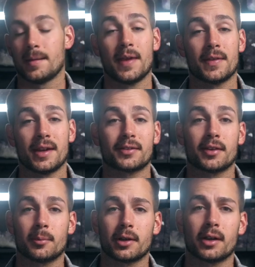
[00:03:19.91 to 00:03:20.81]
And the next
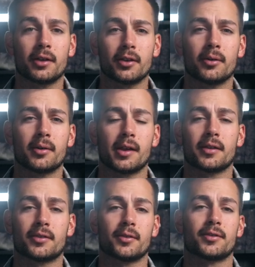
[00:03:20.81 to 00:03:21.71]
thing we're gonna do
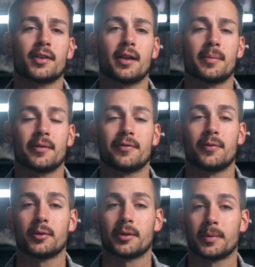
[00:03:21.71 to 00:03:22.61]
is to set up
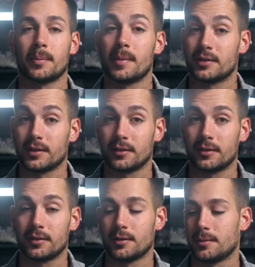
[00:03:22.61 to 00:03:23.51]
folder
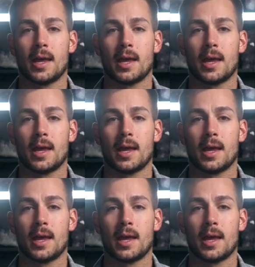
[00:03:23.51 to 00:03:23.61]
permissions.